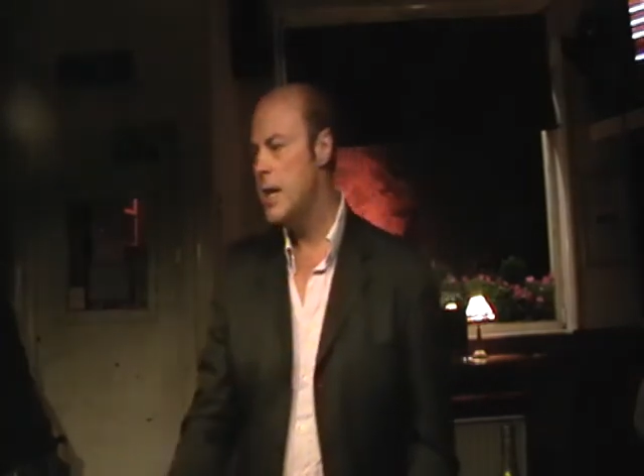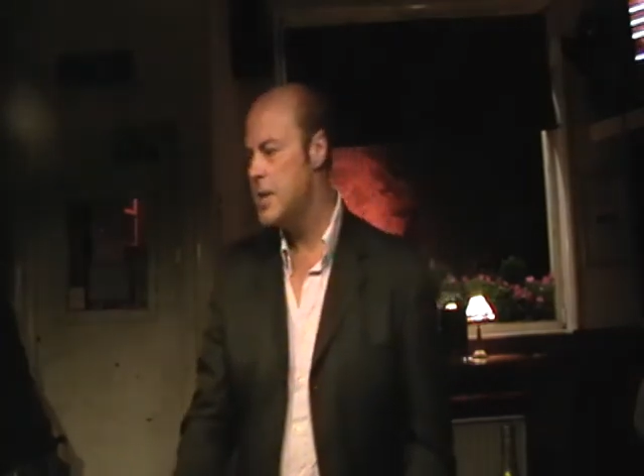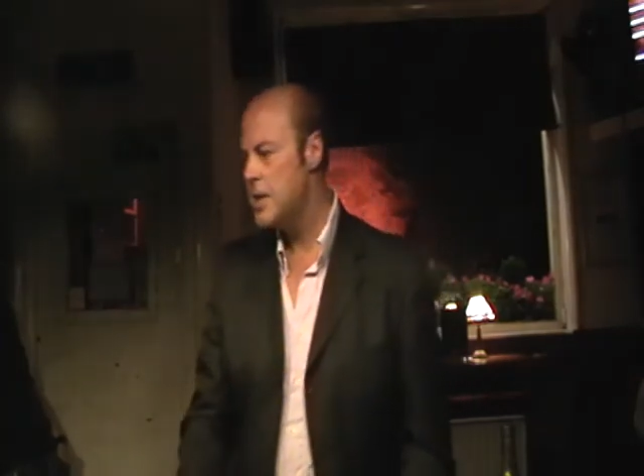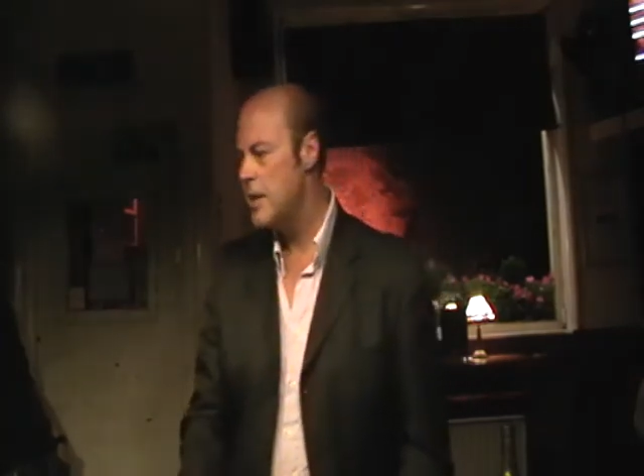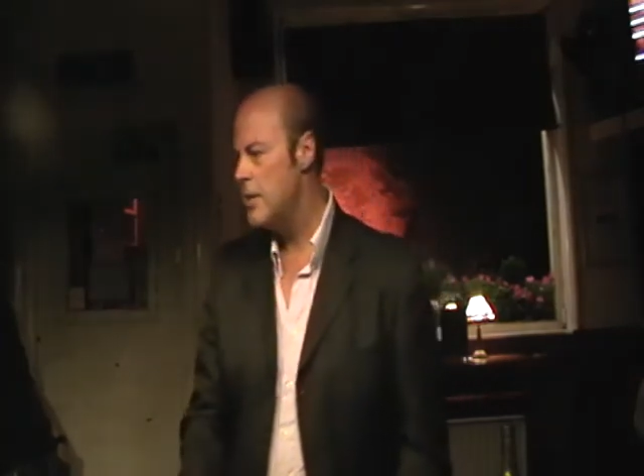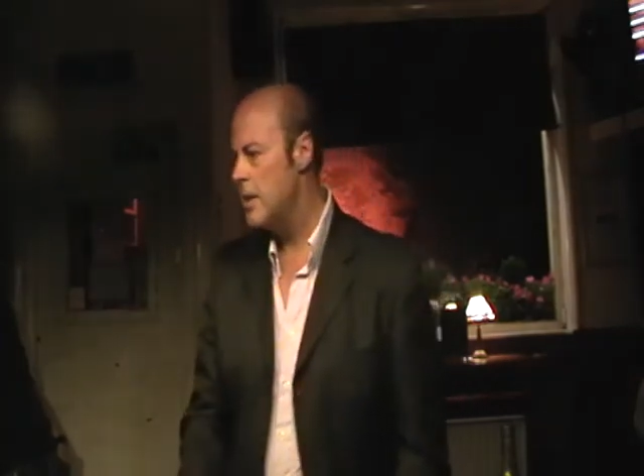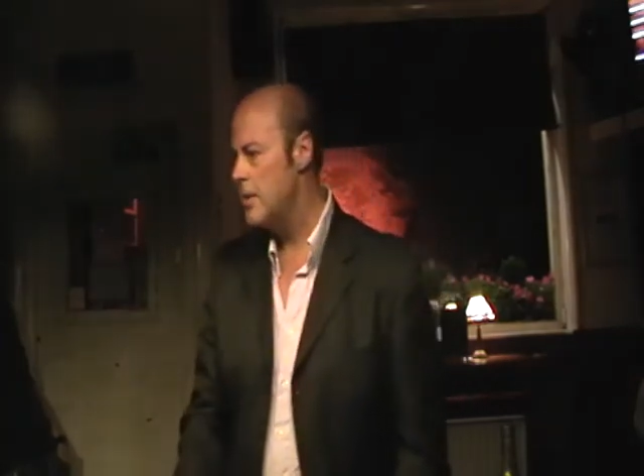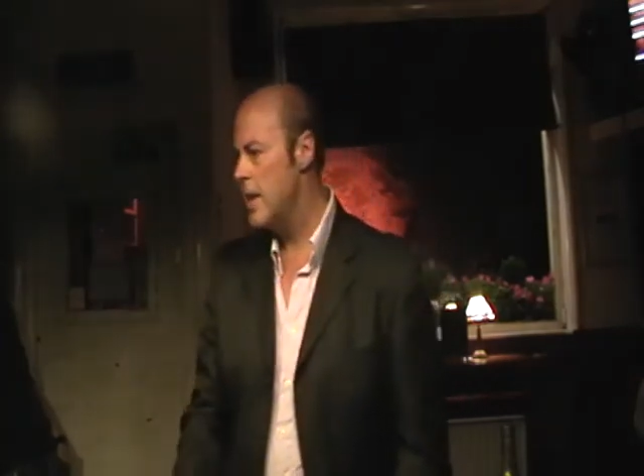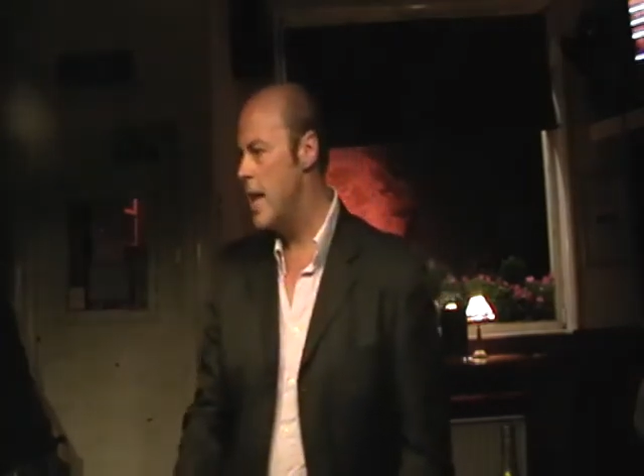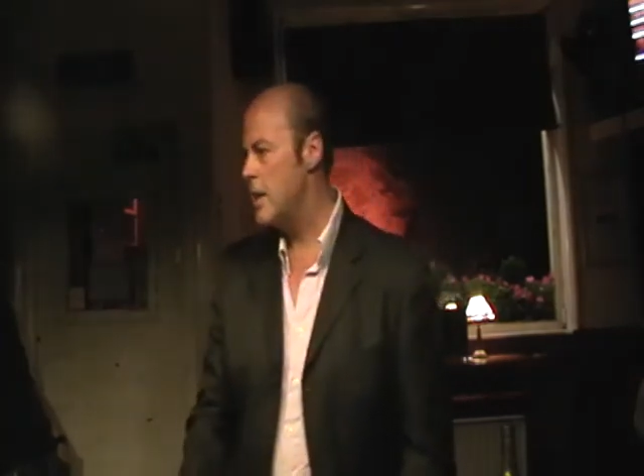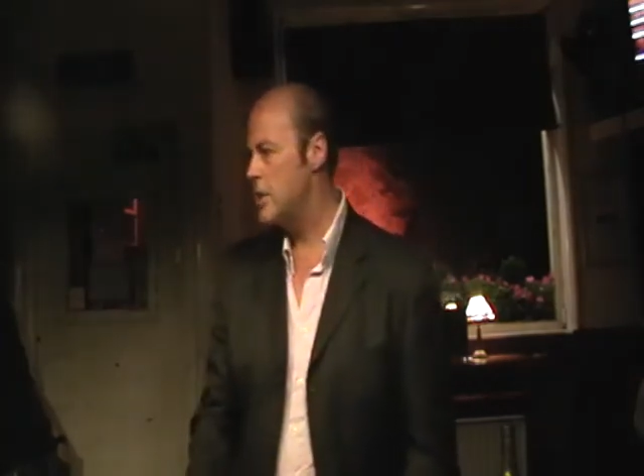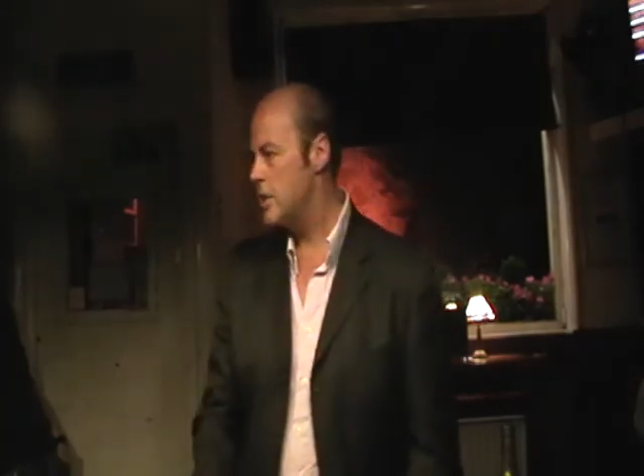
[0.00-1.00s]
is either
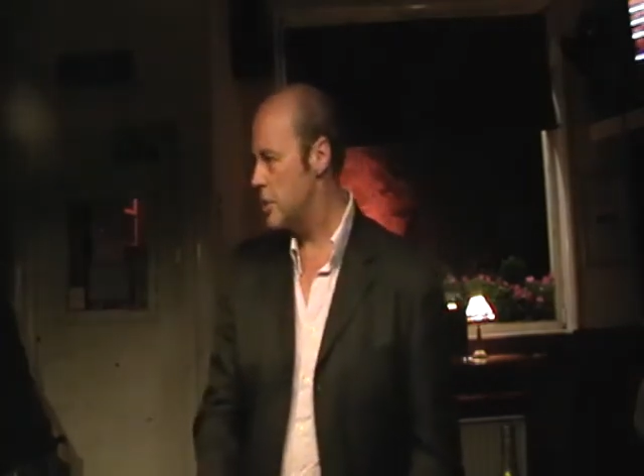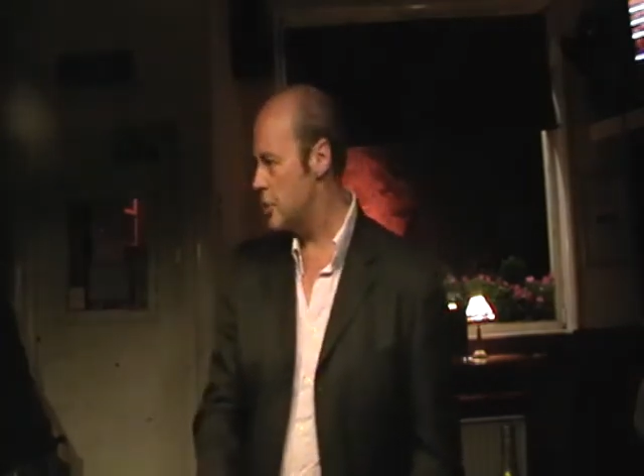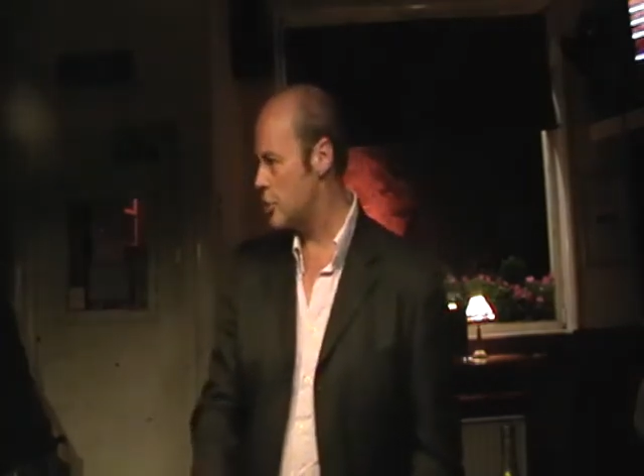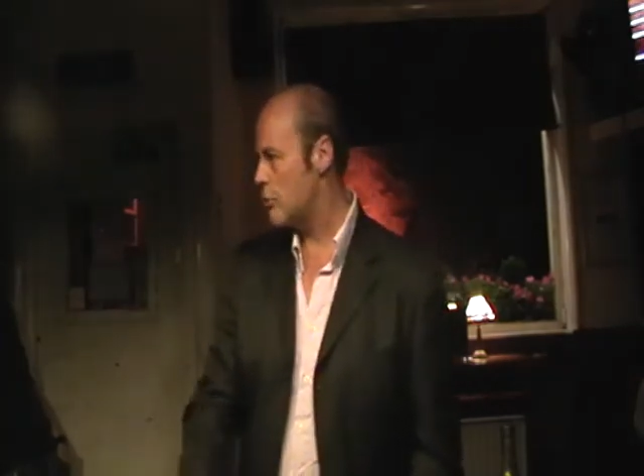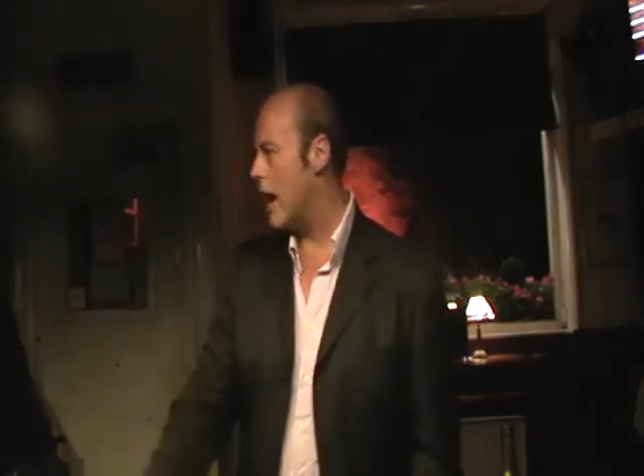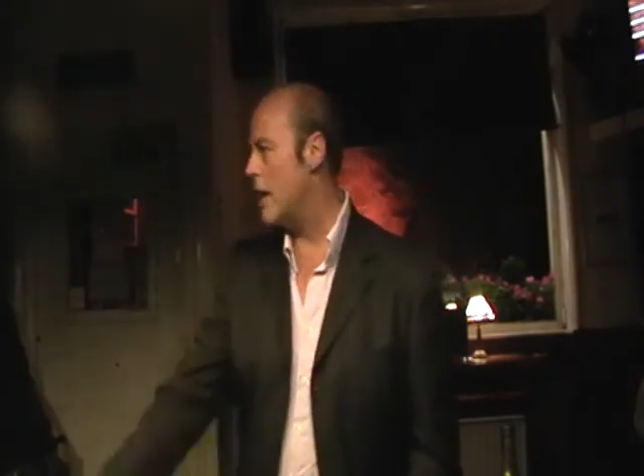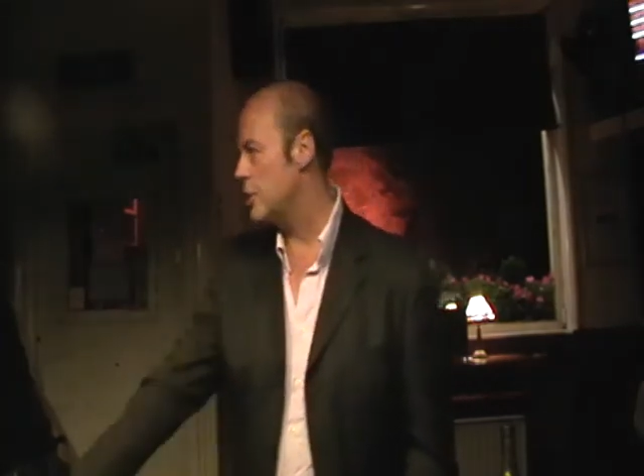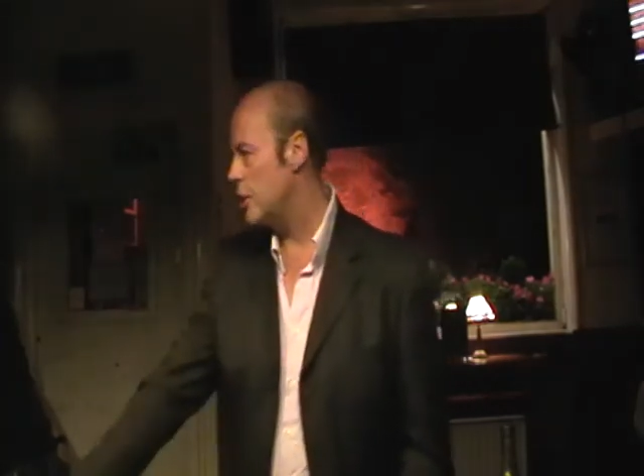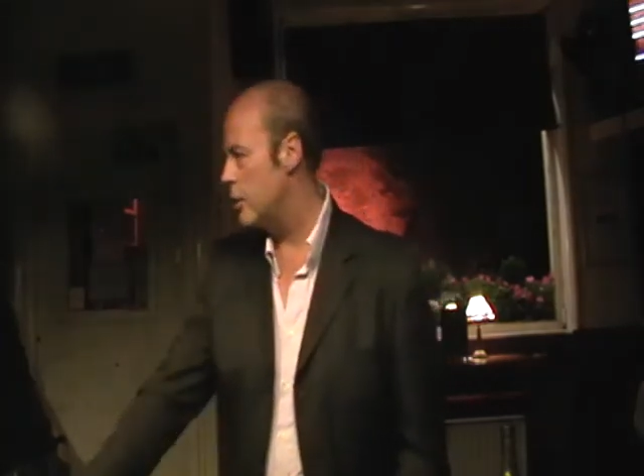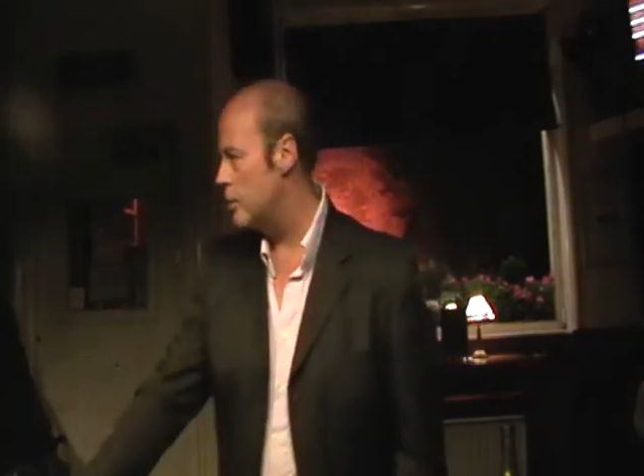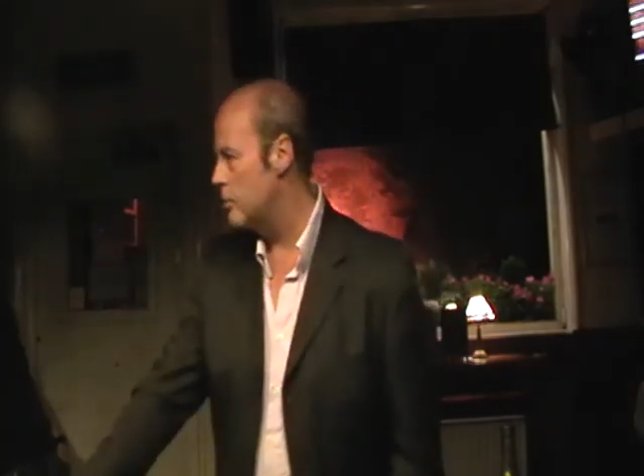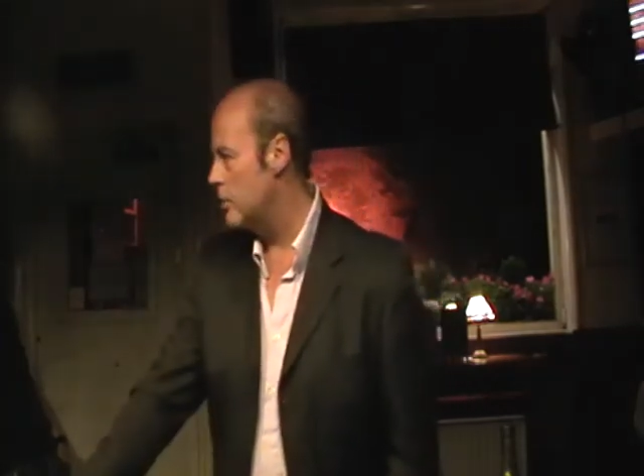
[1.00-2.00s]
there to distract
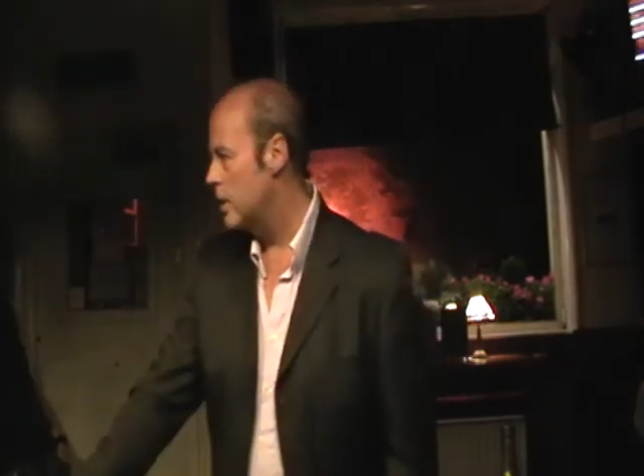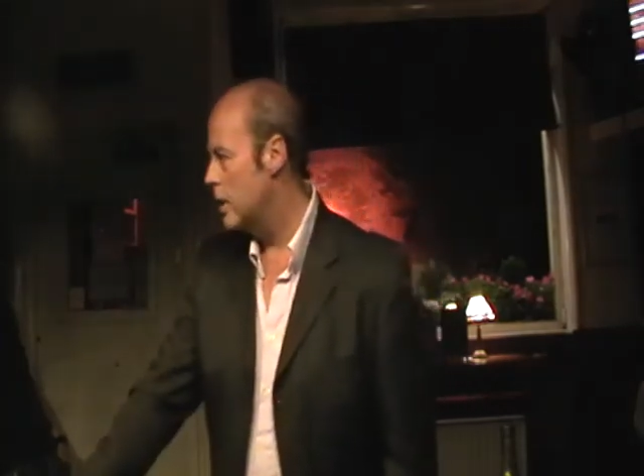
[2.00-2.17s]
you